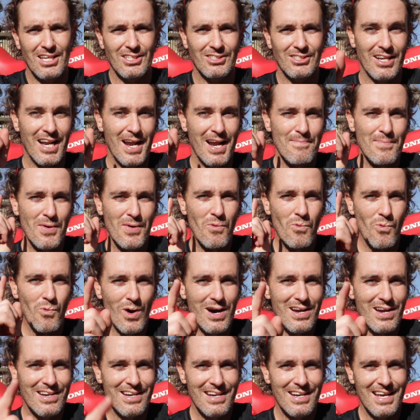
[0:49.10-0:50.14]
So number
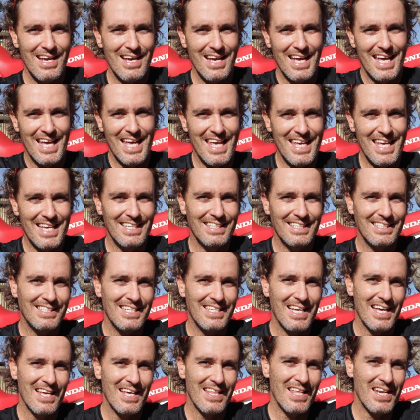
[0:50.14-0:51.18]
1 is
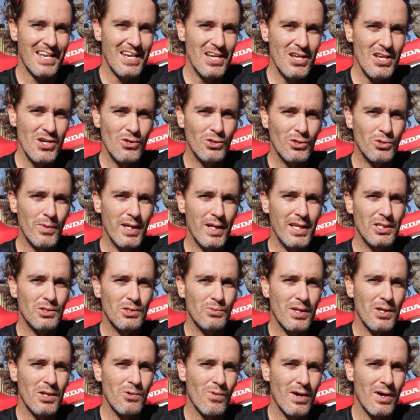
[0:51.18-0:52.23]
the new
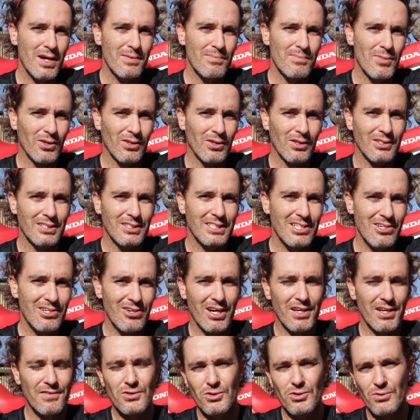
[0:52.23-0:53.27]
2021 model
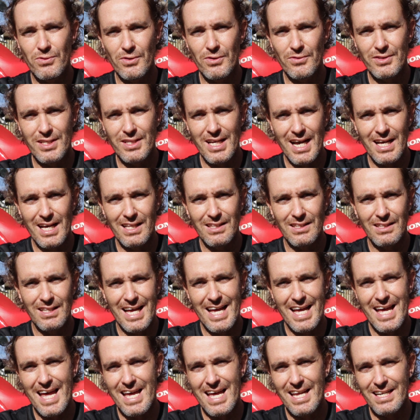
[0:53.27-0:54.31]
CRF250L
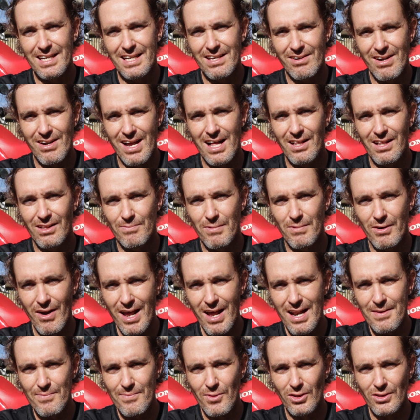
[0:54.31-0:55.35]
and
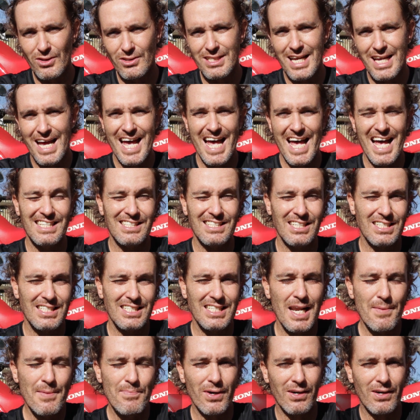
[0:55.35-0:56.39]
Rally models has a
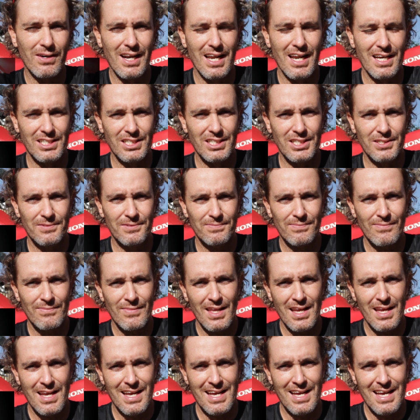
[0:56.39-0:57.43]
slipper clutch,
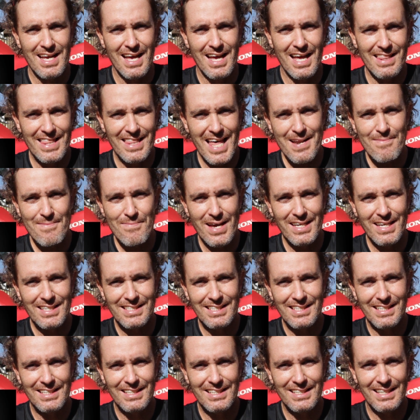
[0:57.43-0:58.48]
and that makes
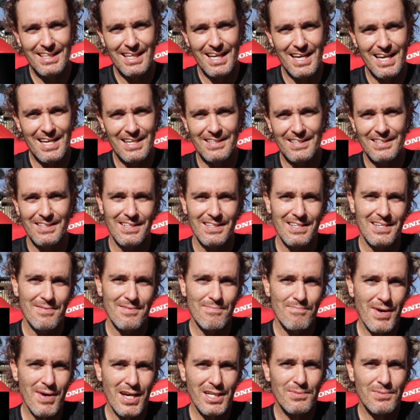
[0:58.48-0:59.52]
it
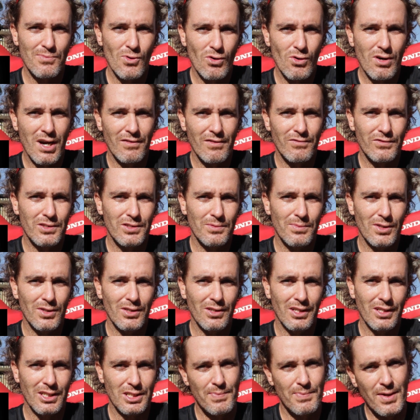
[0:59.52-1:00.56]
much more
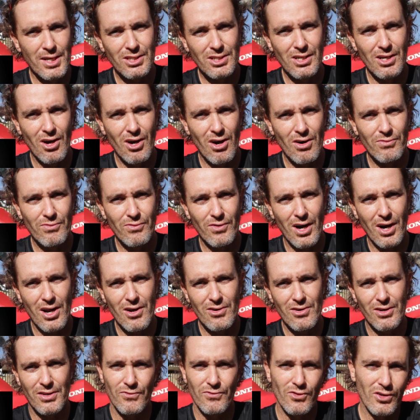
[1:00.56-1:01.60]
comfortable, especially
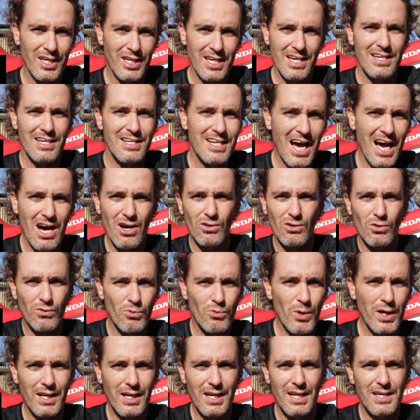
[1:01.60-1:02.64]
off-road. If you gear down
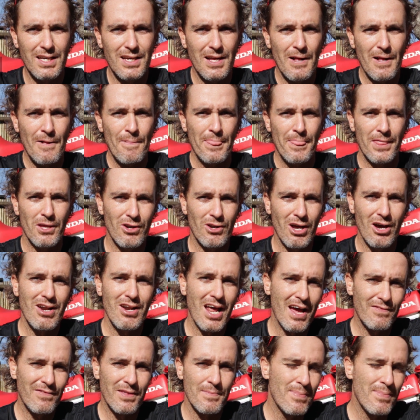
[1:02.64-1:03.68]
quickly, you don't have the